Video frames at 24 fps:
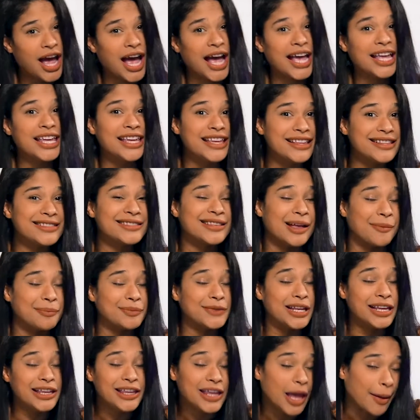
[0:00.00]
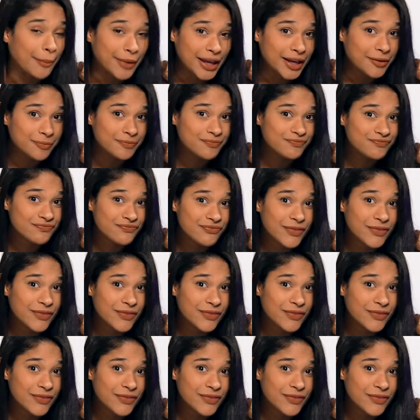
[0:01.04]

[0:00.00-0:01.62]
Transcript: I eat something yummy,